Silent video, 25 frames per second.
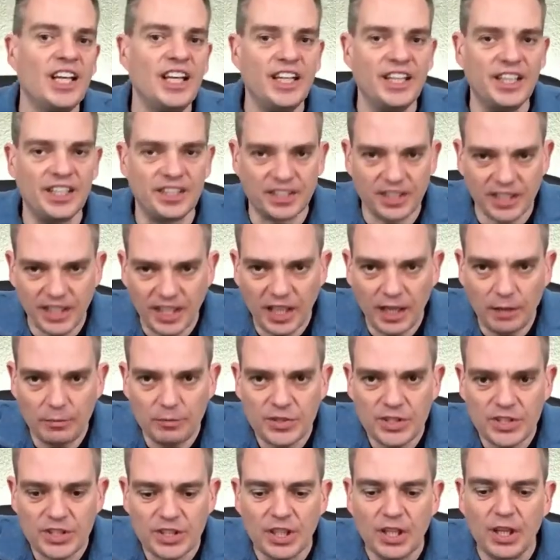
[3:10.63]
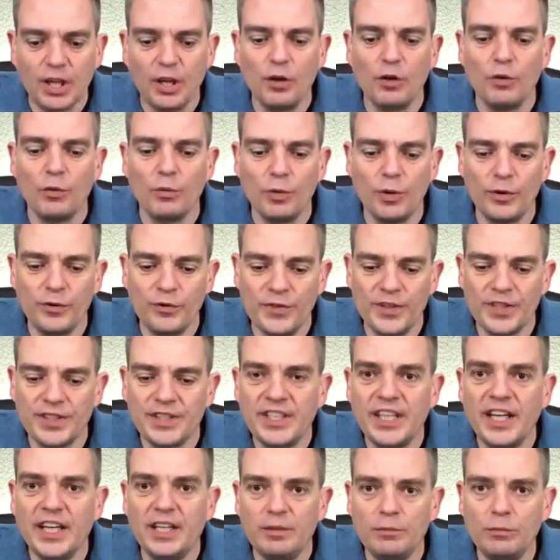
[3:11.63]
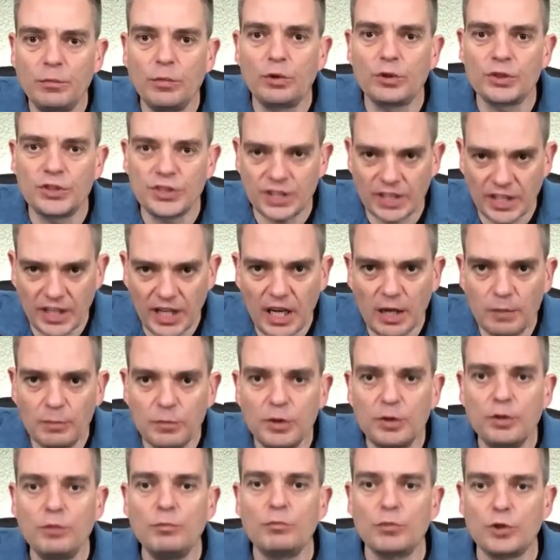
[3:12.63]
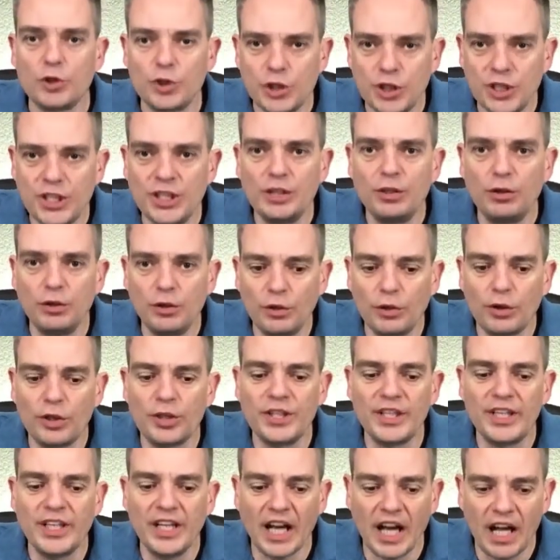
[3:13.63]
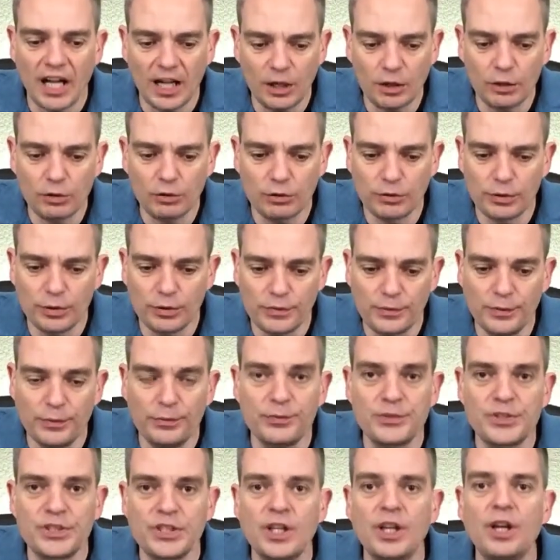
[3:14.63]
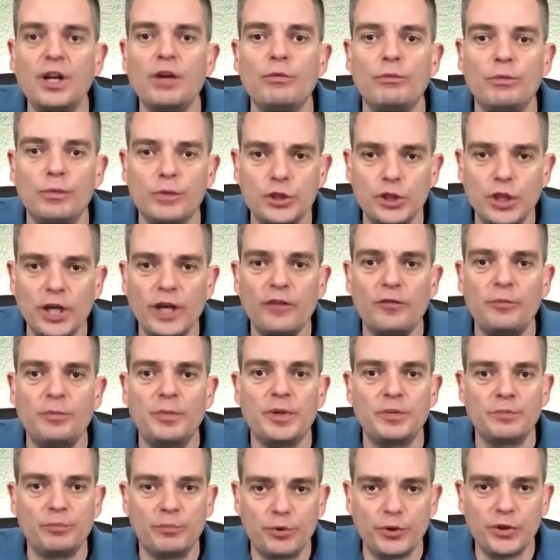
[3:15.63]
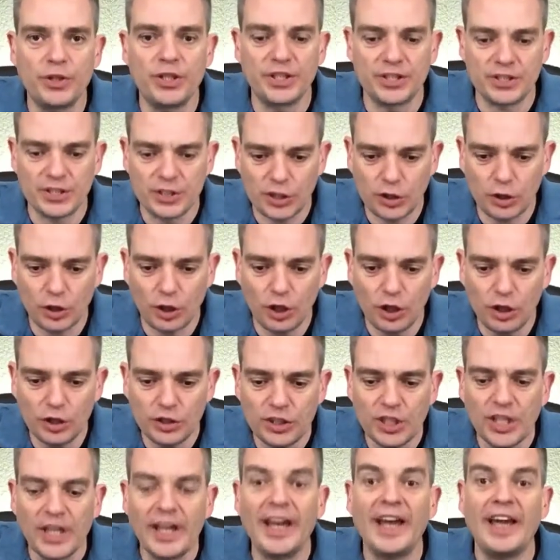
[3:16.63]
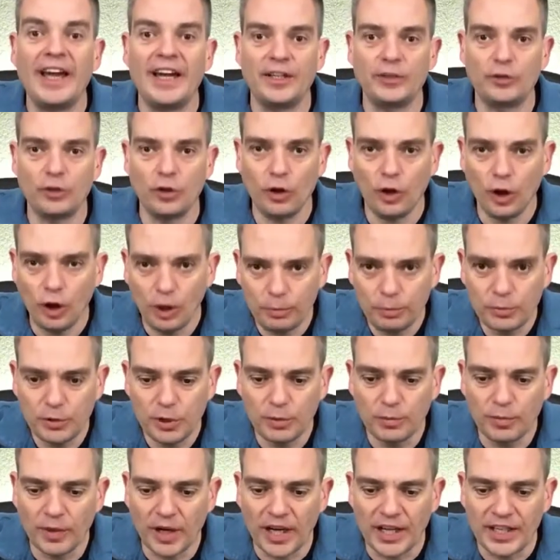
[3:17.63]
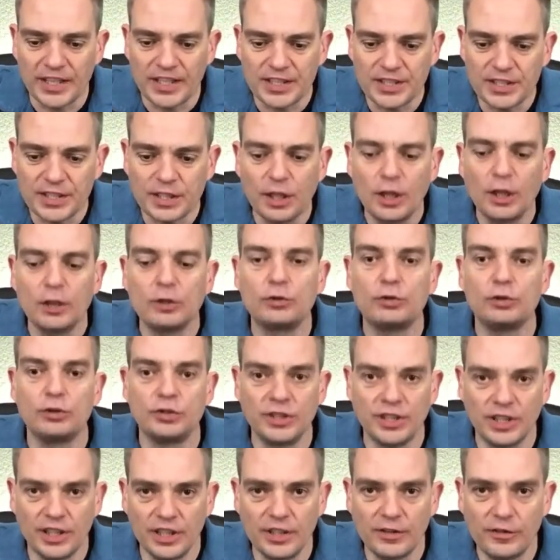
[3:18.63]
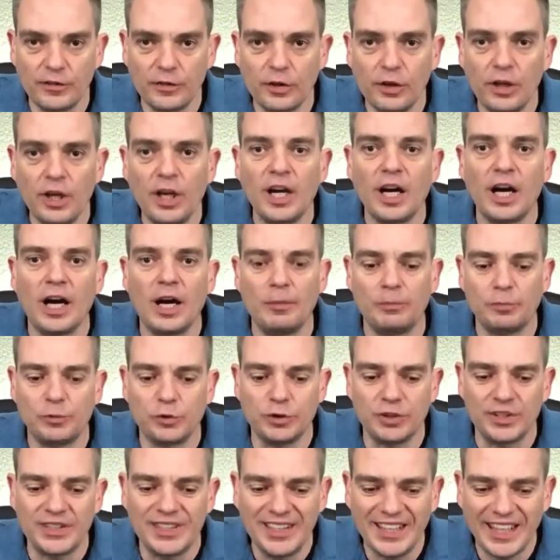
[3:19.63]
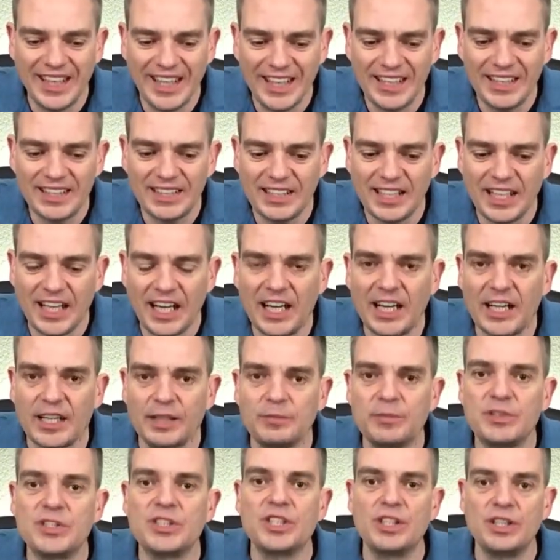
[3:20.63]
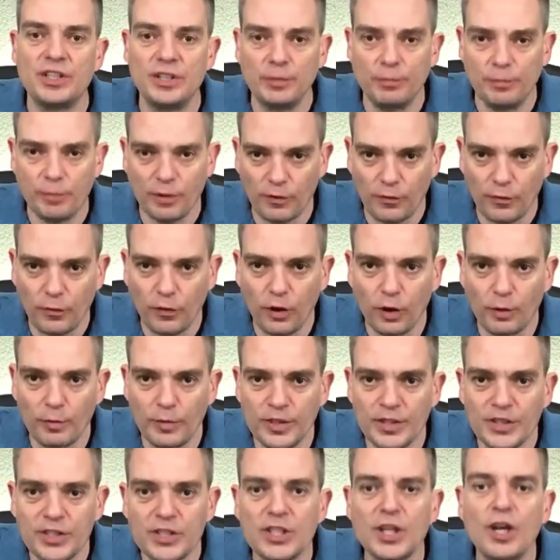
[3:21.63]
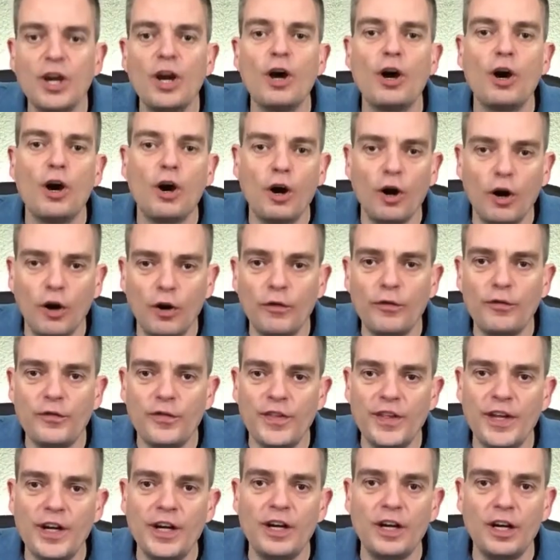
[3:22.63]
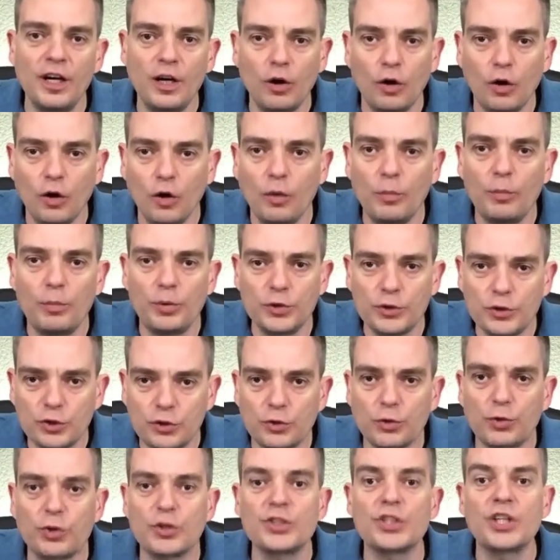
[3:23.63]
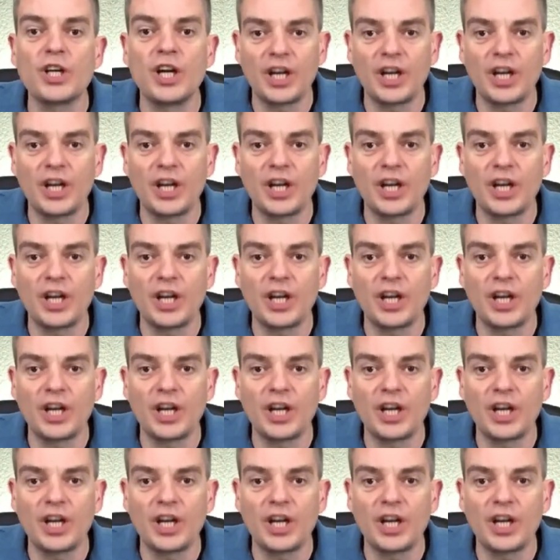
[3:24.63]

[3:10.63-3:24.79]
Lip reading: It comes with the 10 most common machine learning algorithms, which have been pre-installed and optimized to deliver up to 10 times the performance of their open source